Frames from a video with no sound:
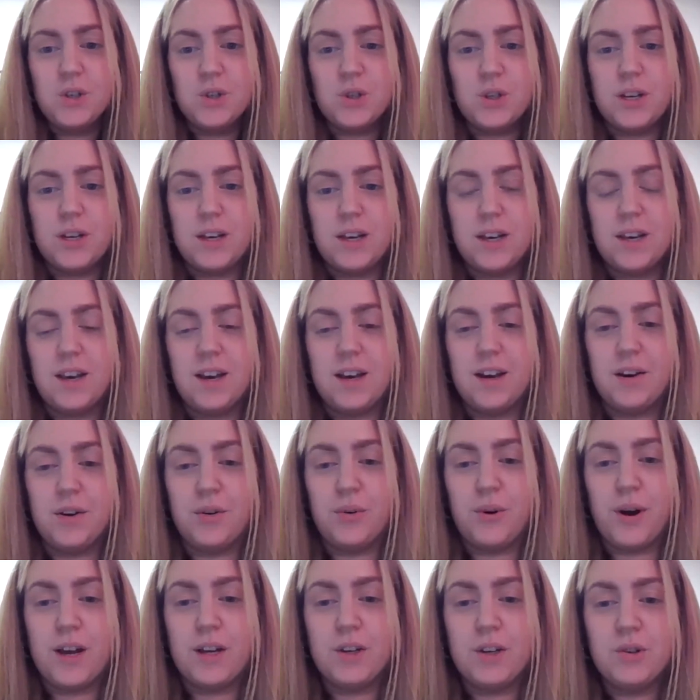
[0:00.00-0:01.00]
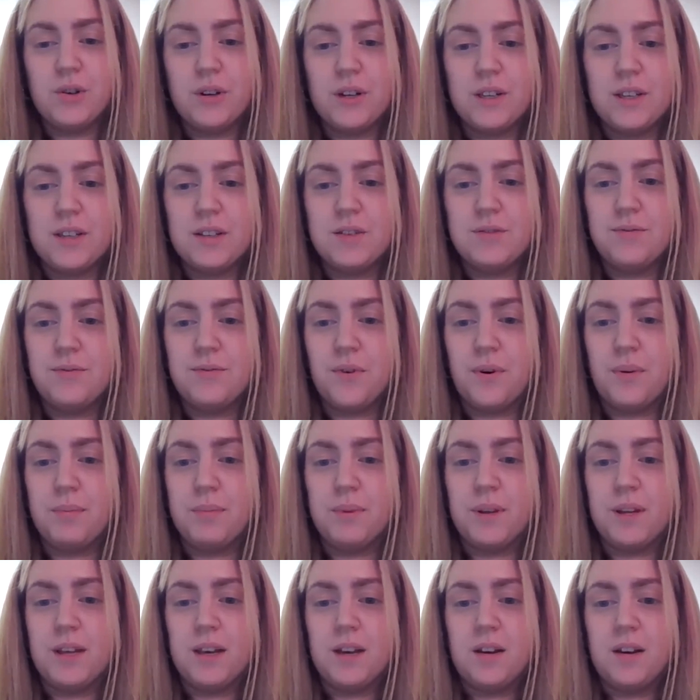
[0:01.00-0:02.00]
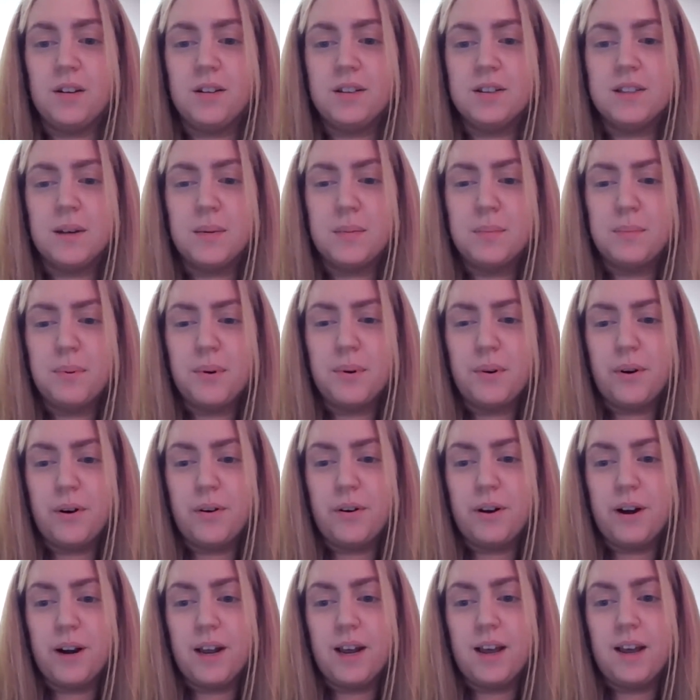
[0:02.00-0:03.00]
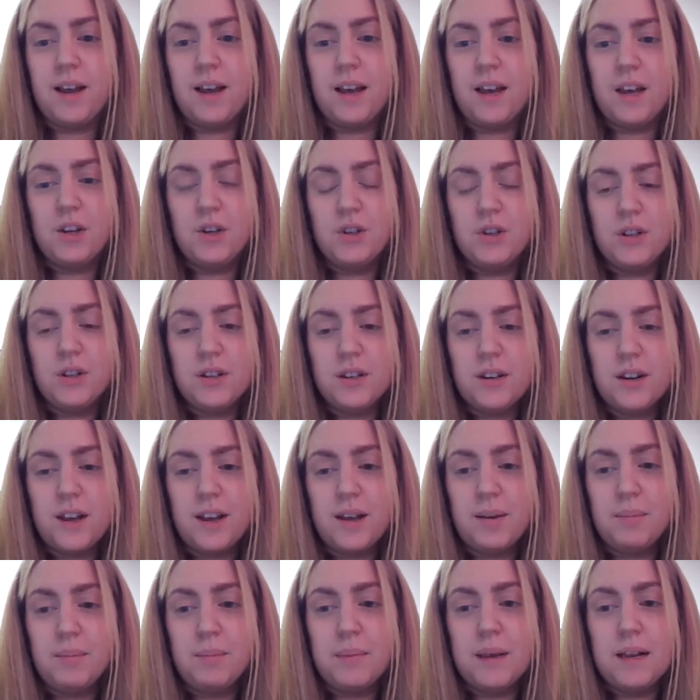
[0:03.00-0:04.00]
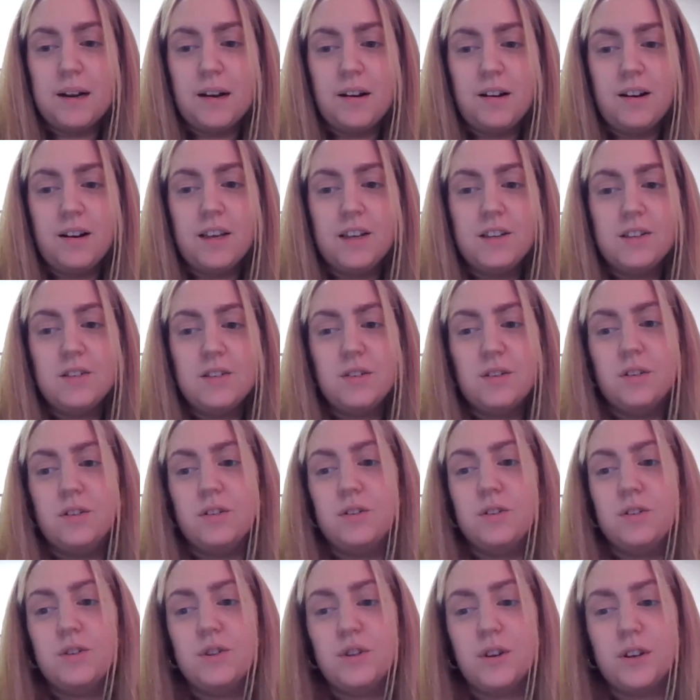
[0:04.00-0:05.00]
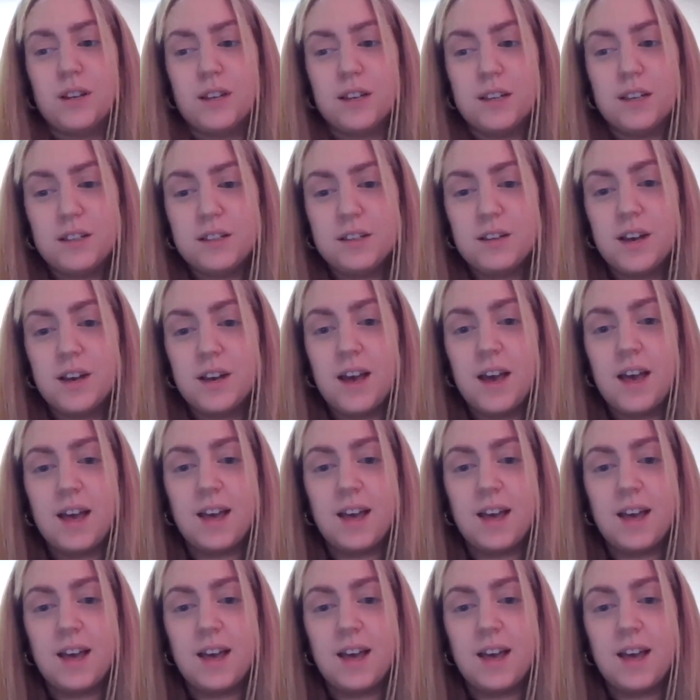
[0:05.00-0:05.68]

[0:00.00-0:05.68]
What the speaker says: She graduated from the Contemporary Asian and Middle Eastern Studies